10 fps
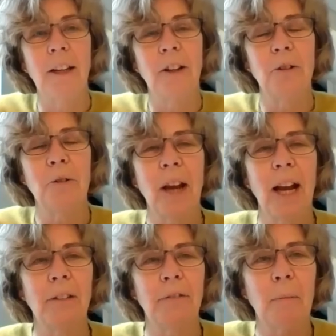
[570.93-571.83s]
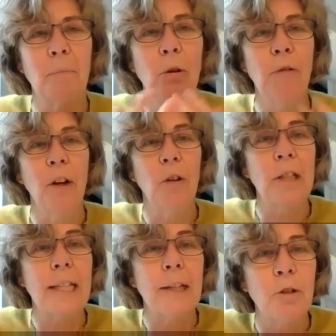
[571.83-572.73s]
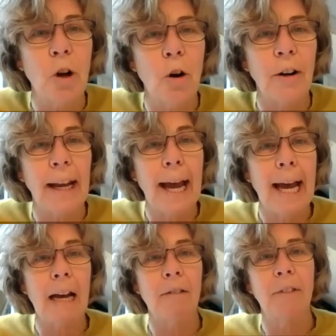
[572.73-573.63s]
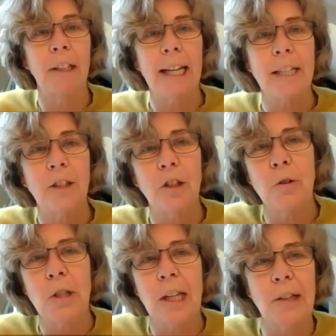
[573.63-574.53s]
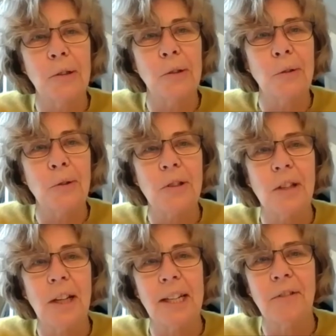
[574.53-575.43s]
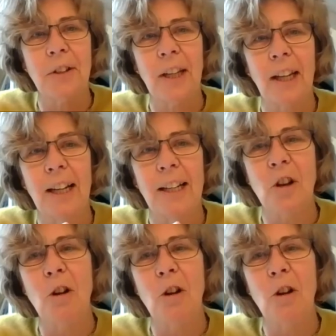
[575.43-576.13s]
know, kind of improving on the skills you already have and getting new skills and everything. And it's